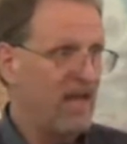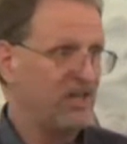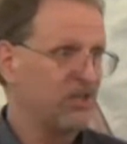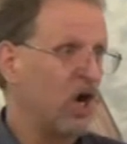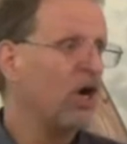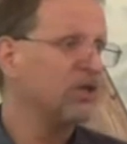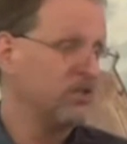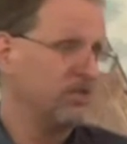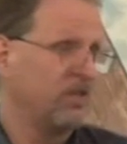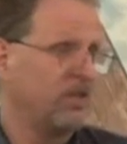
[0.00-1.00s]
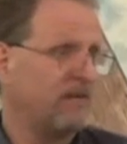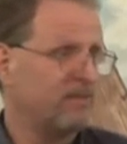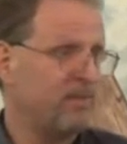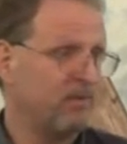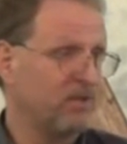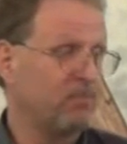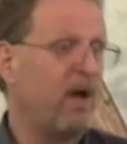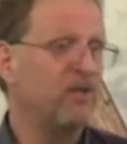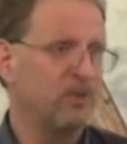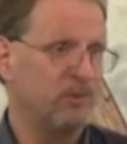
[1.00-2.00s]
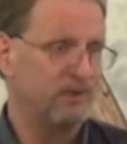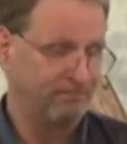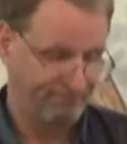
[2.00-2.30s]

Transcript: and charges us enough to be responsible.